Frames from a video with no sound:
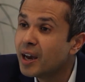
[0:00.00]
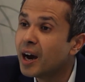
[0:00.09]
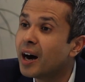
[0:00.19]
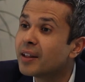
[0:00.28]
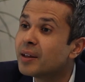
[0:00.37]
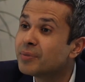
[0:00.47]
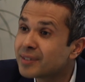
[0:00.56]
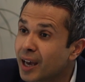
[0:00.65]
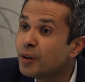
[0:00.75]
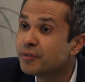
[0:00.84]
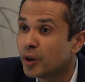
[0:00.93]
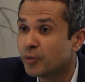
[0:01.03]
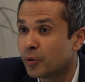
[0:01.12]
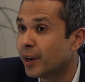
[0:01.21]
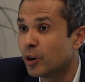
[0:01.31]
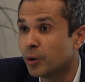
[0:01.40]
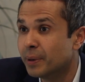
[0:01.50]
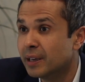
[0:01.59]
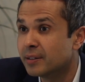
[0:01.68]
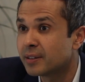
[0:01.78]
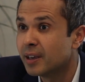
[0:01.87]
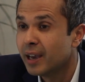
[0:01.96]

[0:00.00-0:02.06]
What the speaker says: are themselves overweight or obese.